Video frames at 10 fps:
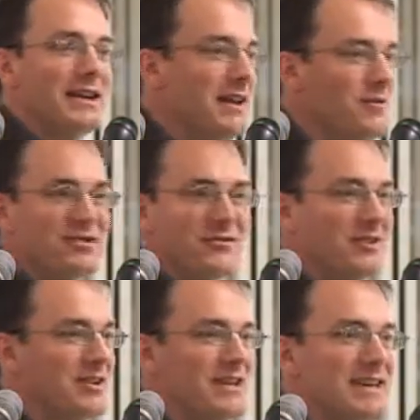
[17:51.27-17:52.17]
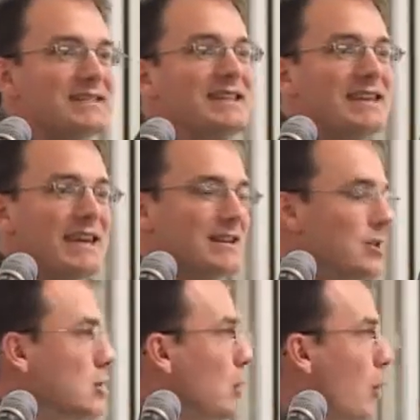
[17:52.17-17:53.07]
It was a really easy thing
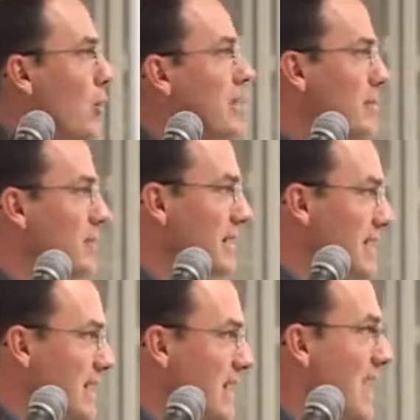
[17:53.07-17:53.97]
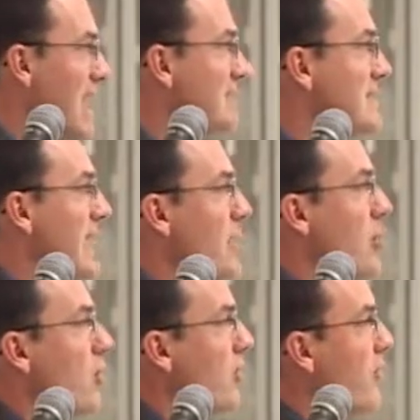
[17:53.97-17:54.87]
to do, but again, it adds that
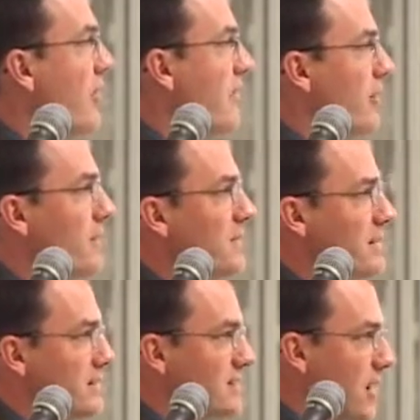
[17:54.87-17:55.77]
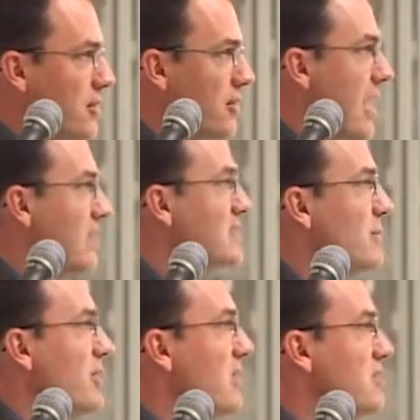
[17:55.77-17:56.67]
local flavor. This undergrounded
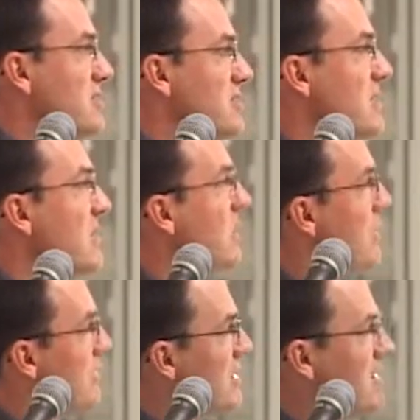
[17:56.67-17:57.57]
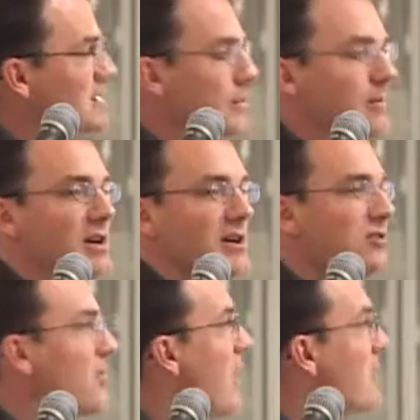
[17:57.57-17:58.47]
some electricity, we redid some
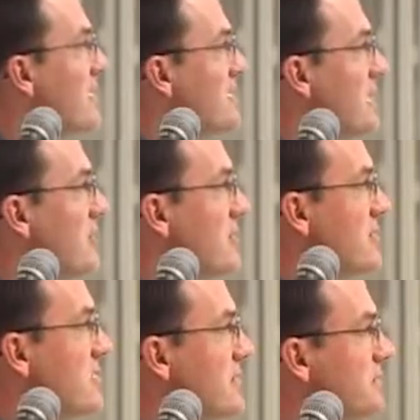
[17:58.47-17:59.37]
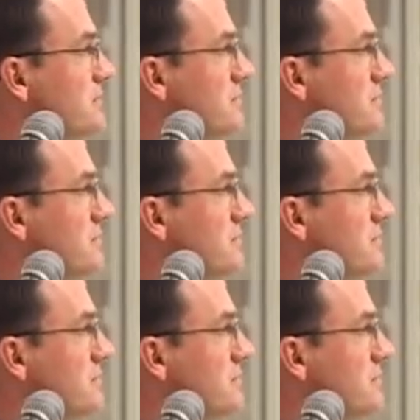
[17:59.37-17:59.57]
traffic signals,